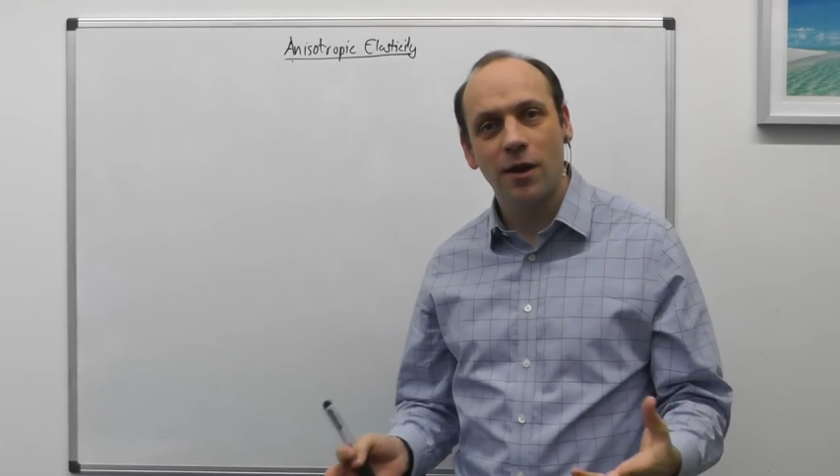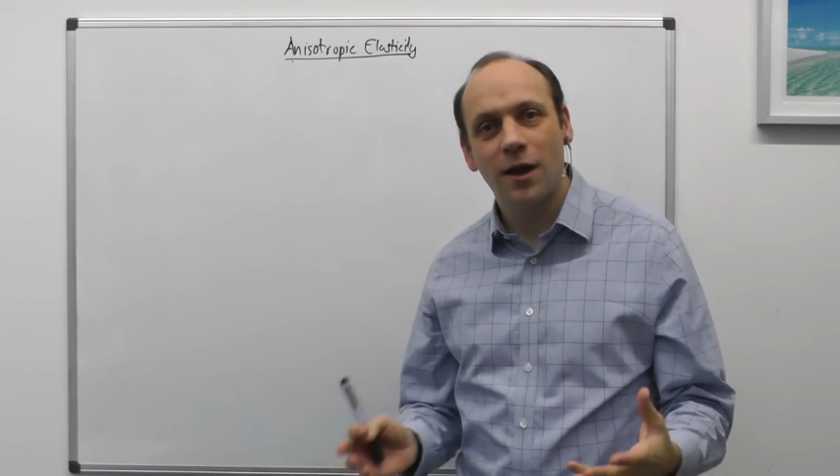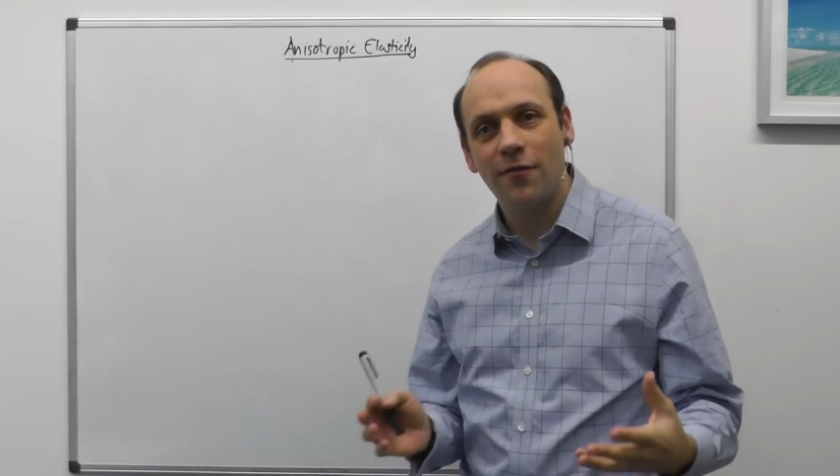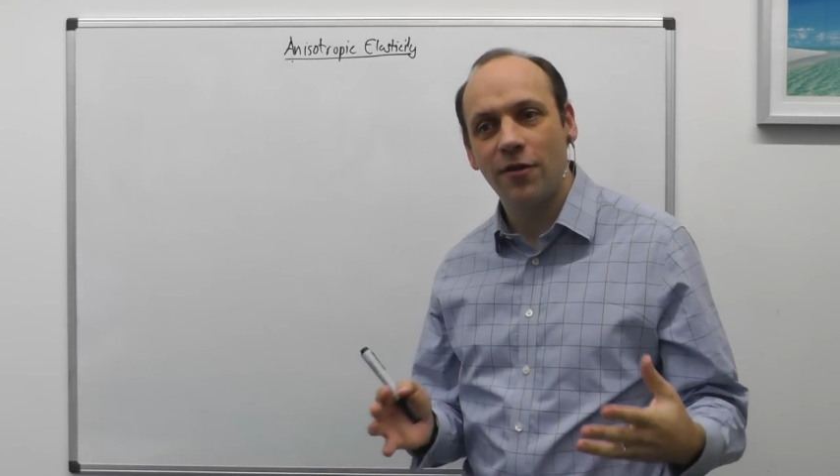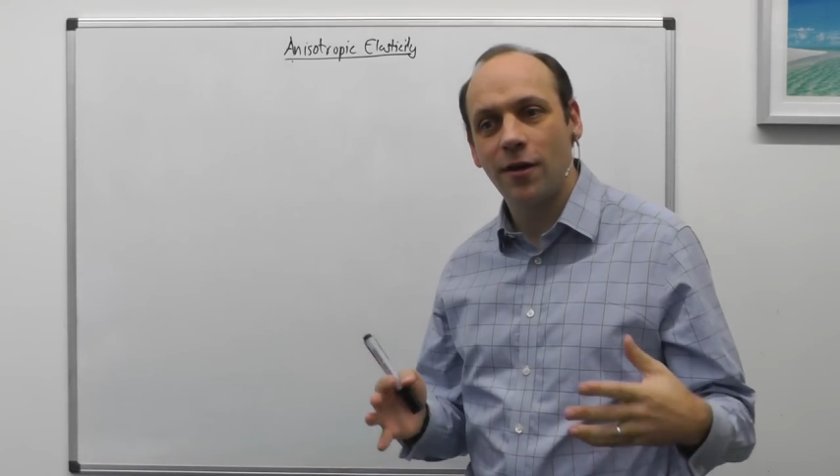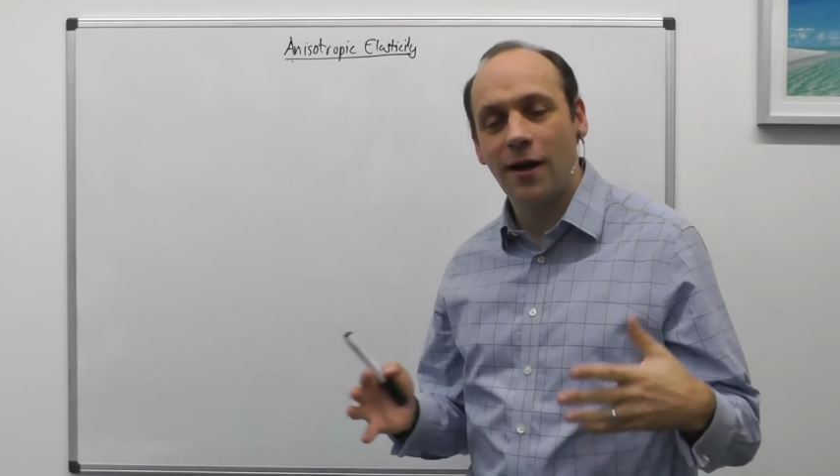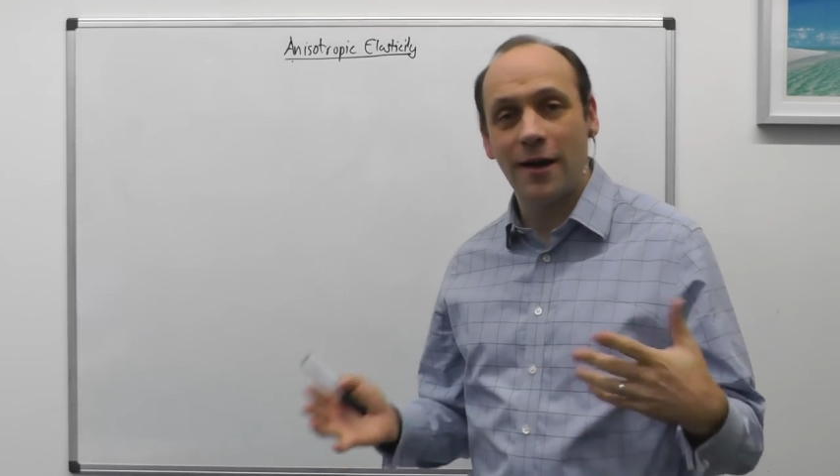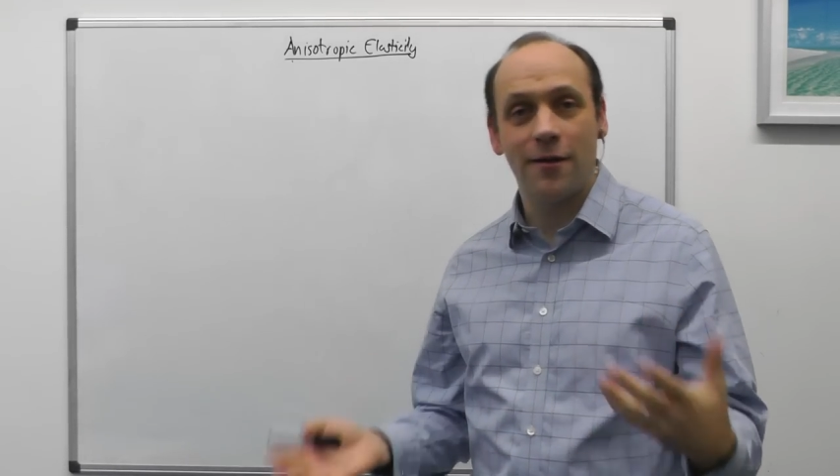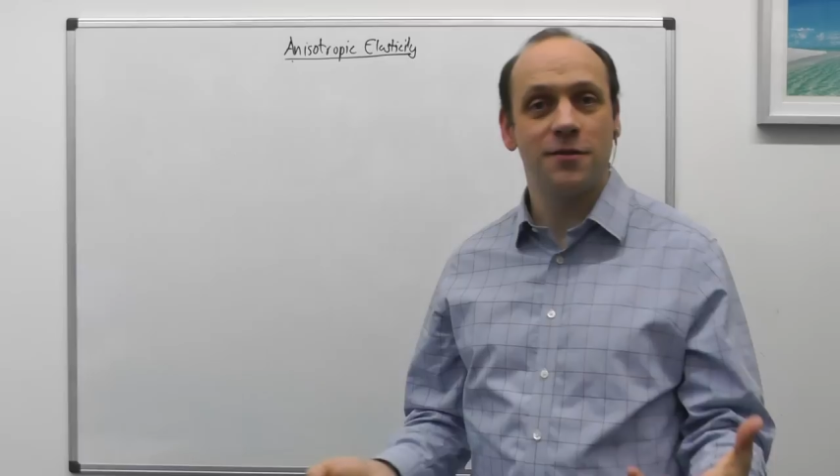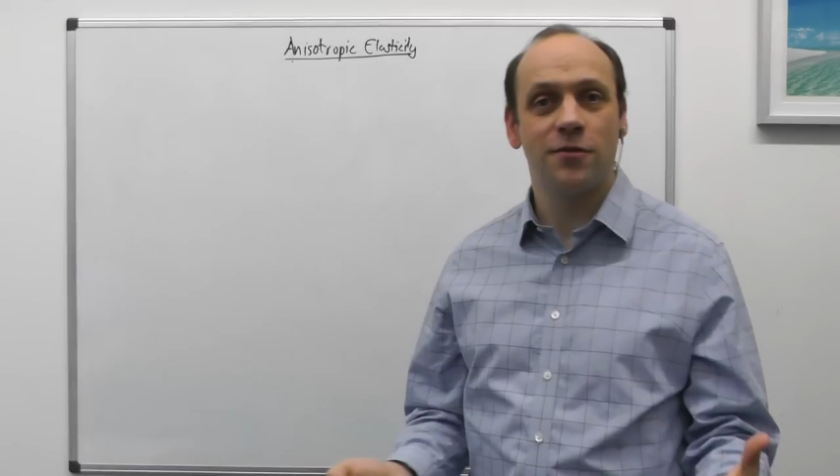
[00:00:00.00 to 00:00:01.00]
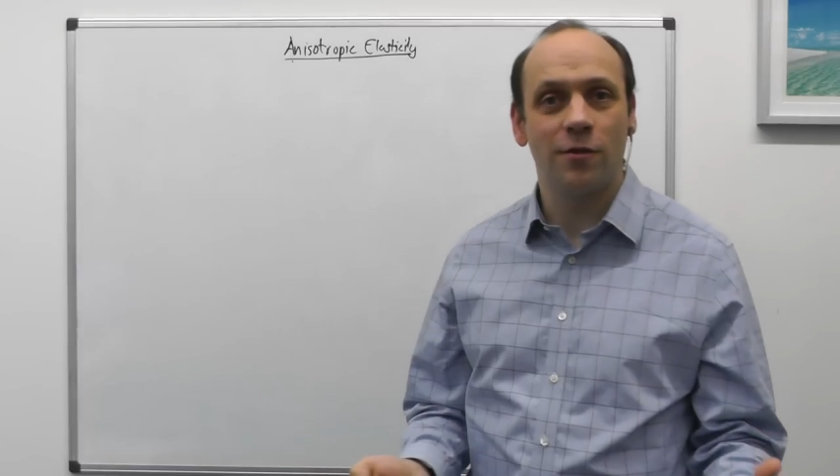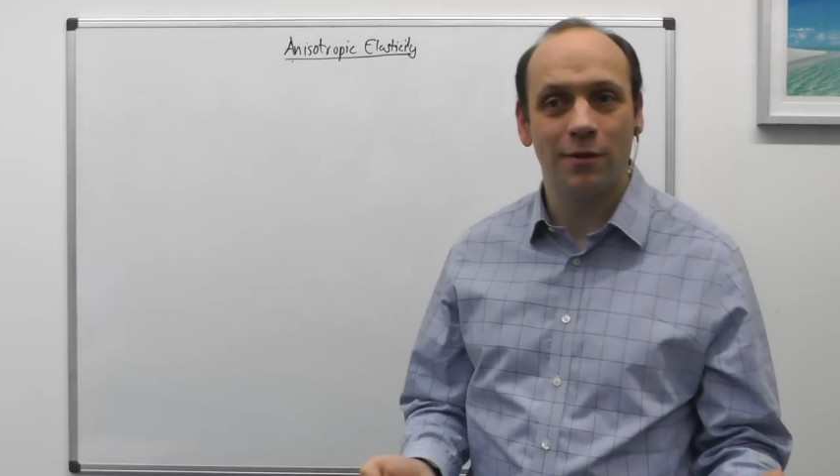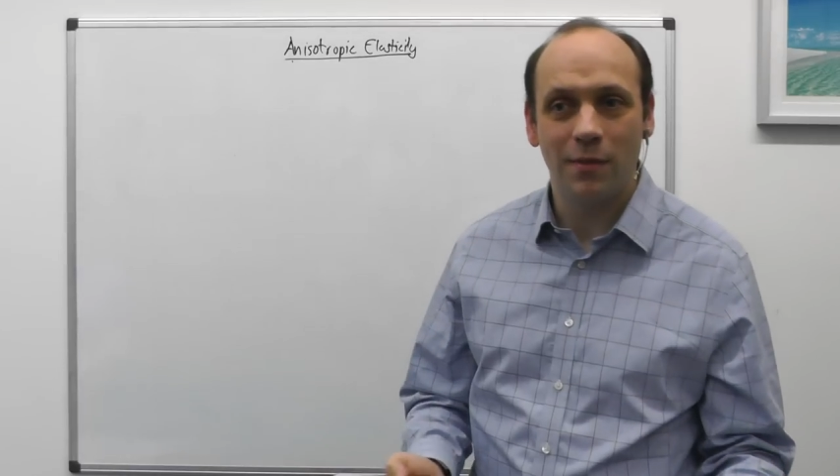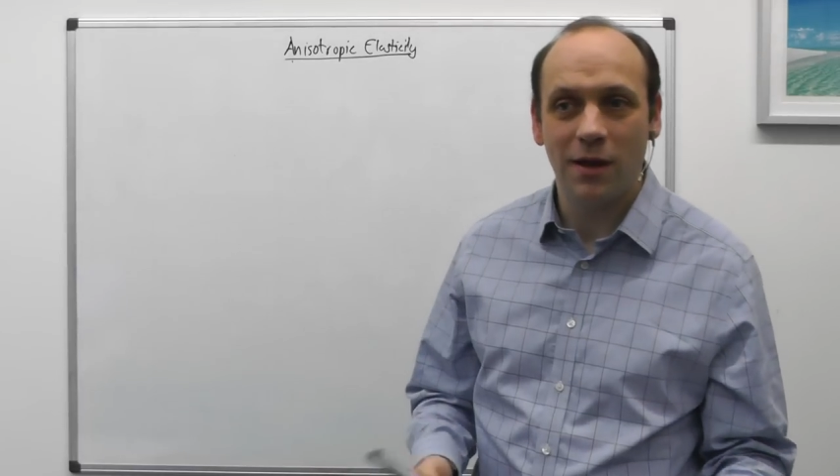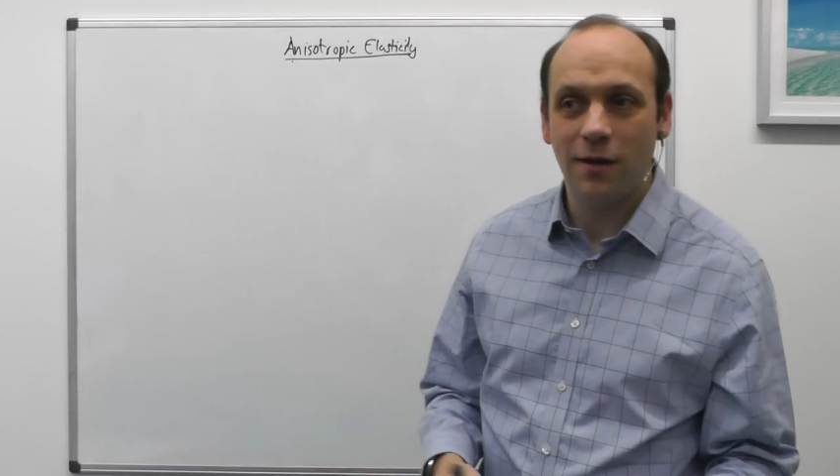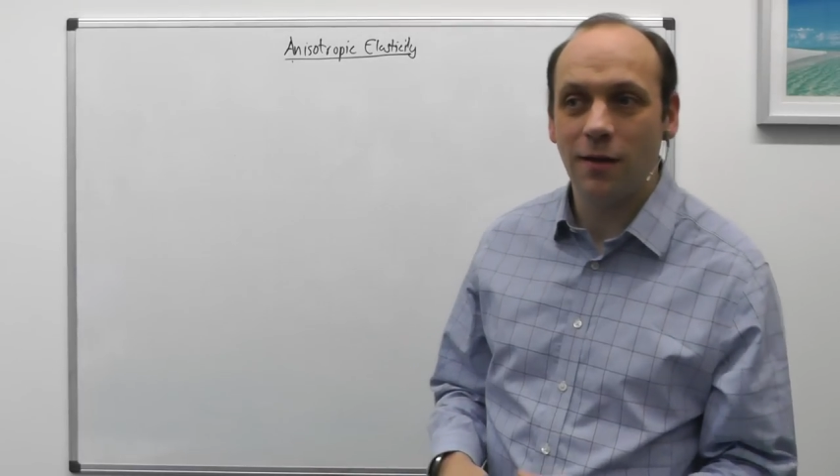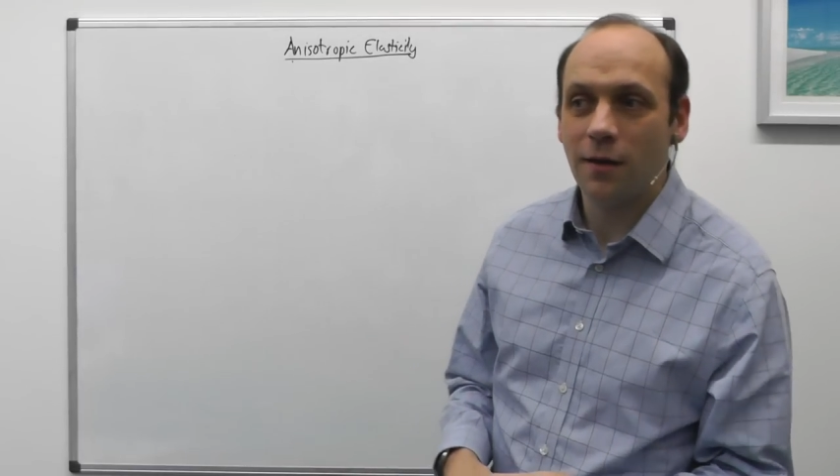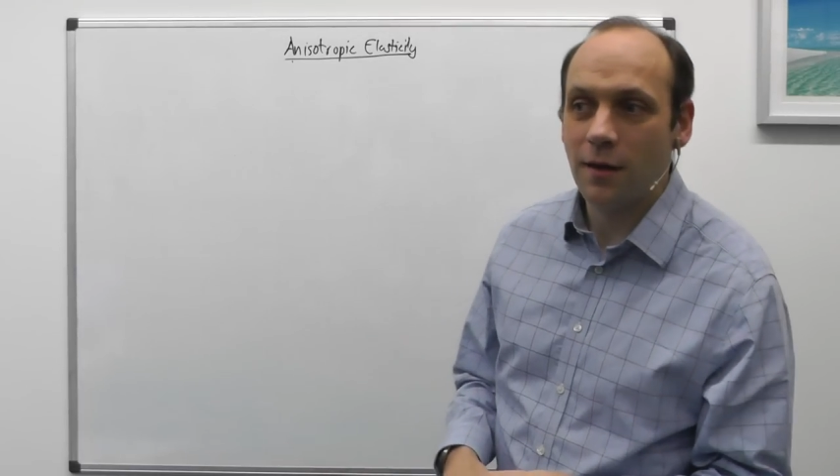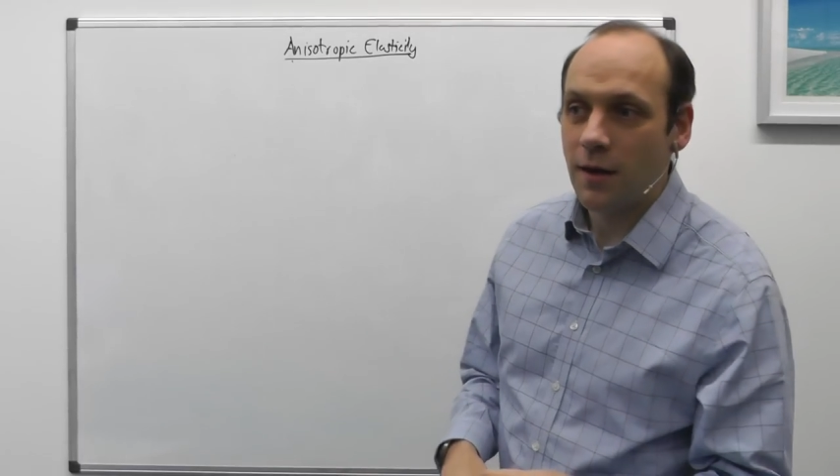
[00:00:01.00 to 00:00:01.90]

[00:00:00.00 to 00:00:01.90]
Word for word: have an anisotropic media.